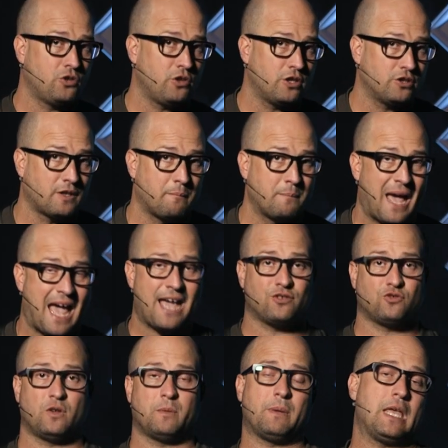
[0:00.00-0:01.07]
years of
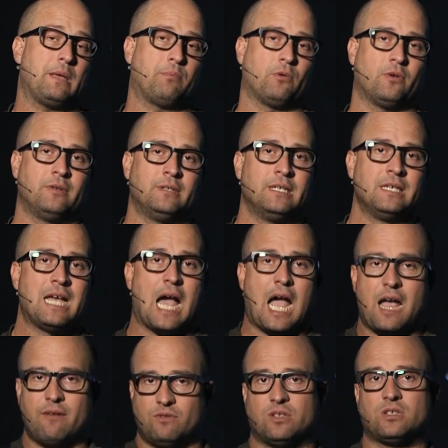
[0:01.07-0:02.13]
pastoring people,
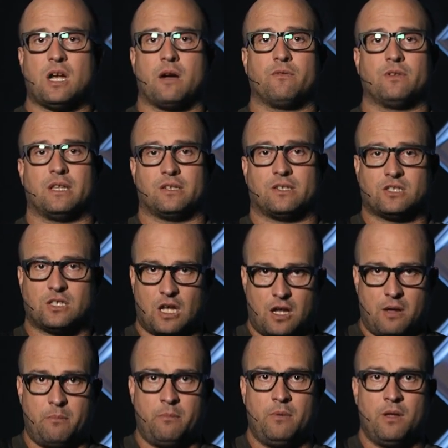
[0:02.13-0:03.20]
I've discovered that
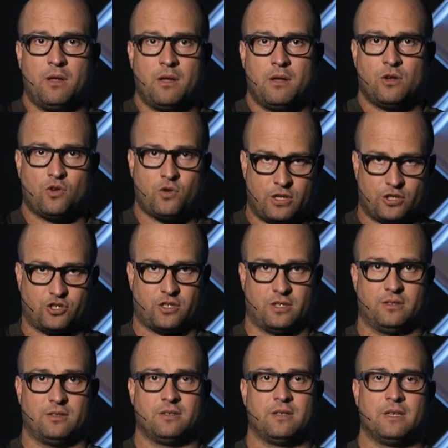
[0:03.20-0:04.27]
some
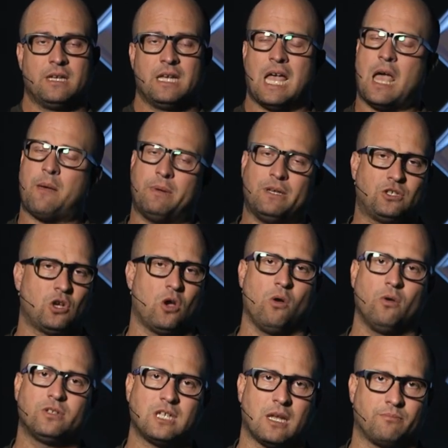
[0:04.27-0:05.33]
Christians have been
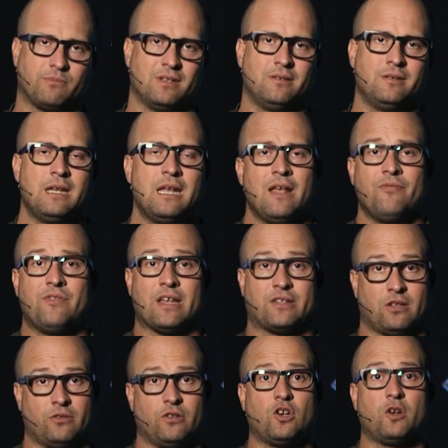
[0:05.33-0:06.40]
told something
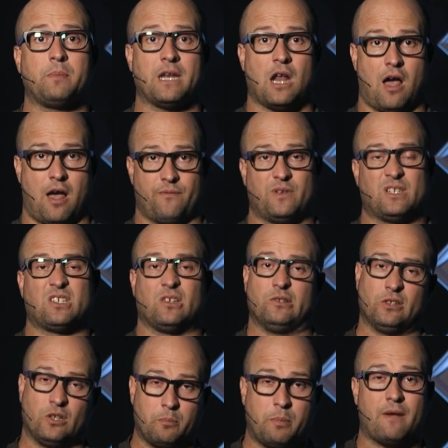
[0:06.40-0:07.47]
that's a little bit off. It's a
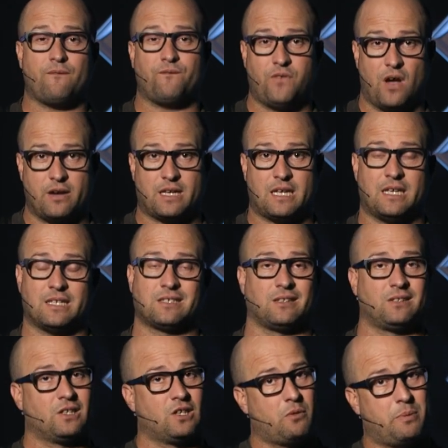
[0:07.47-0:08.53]
little bit funky. It's a
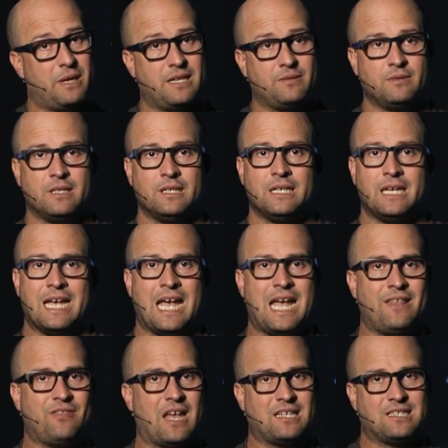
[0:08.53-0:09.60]
little bit,
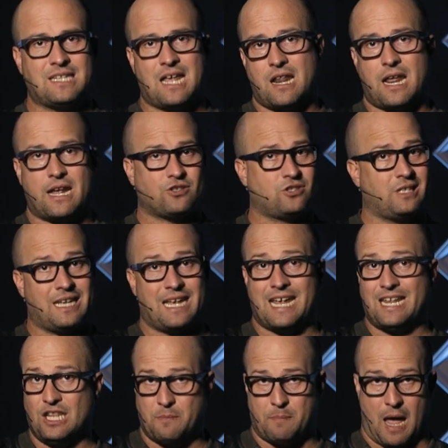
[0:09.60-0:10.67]
hey, that's not actually
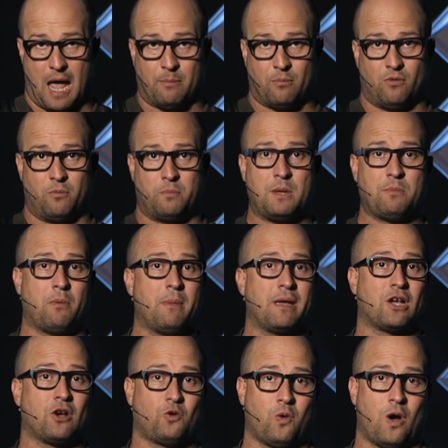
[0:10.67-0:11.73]
in the Bible. People
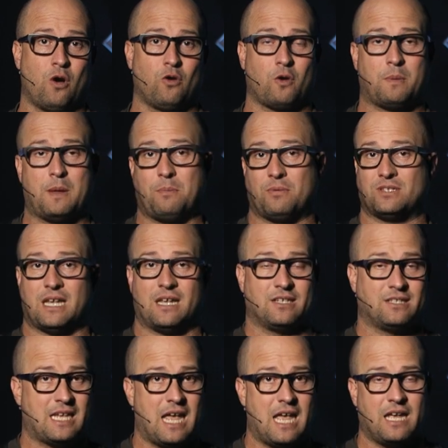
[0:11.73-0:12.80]
make a quote or people say a
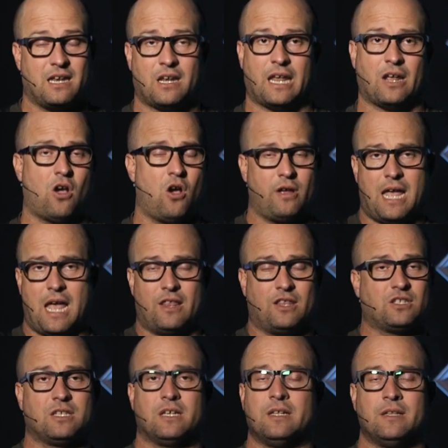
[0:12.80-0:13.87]
saying and like, oh yeah,
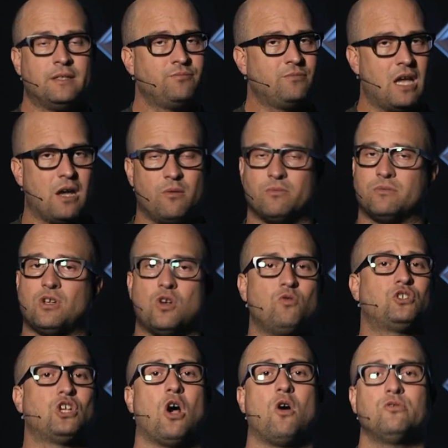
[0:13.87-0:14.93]
that's, no, who
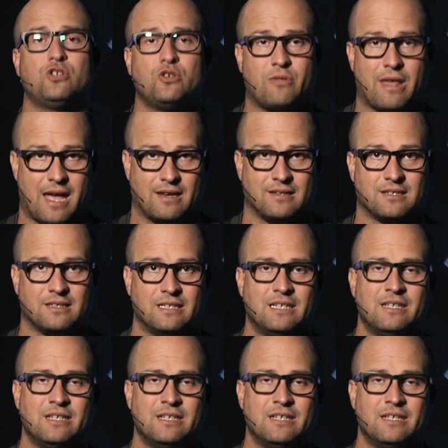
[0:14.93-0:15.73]
told you that?